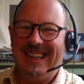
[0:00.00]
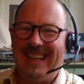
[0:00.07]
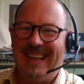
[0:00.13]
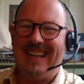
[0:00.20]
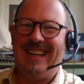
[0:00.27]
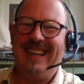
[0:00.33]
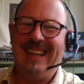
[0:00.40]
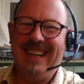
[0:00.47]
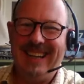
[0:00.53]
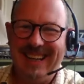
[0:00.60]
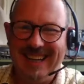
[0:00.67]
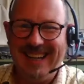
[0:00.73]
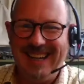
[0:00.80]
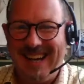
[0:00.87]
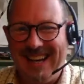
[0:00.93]
to that. We'll come back to
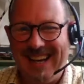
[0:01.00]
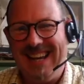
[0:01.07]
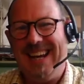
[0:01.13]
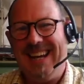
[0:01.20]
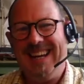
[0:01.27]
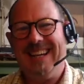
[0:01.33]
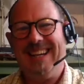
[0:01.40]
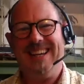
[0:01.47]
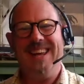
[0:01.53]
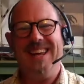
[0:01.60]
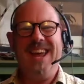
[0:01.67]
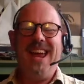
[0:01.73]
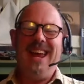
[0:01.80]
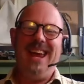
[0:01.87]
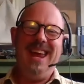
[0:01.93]
that.
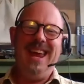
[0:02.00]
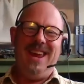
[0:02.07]
Yeah.